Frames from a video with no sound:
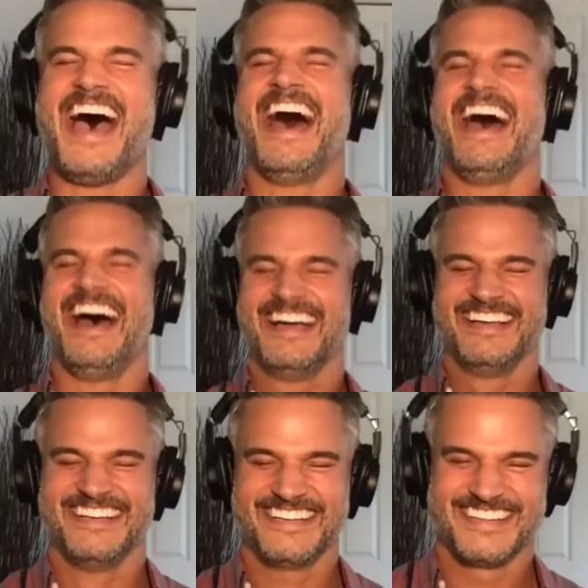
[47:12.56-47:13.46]
But
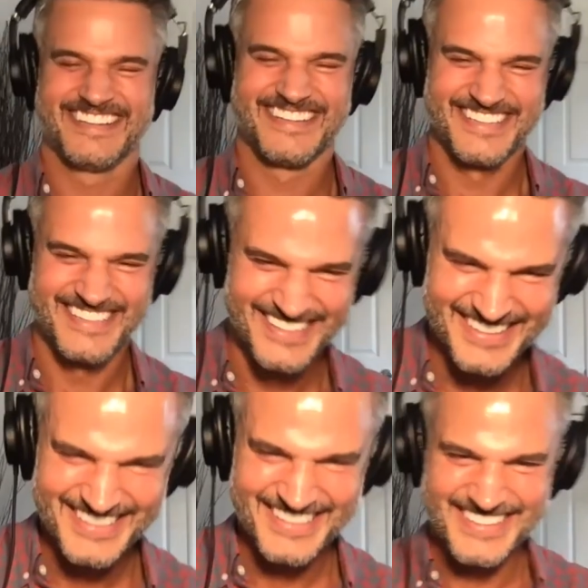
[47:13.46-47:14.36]
I am
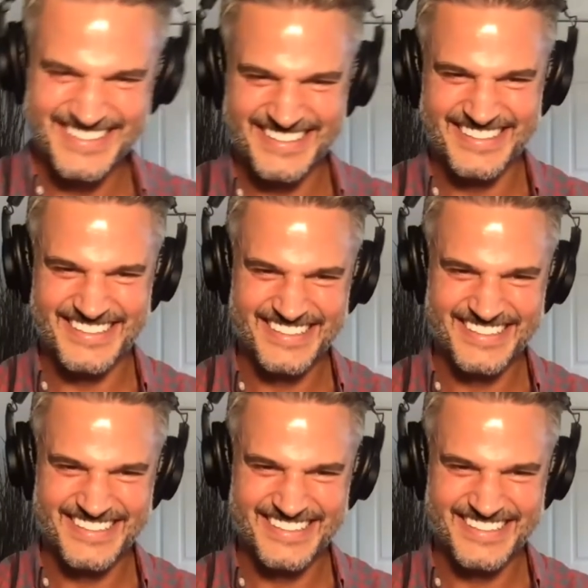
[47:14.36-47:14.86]
full analog.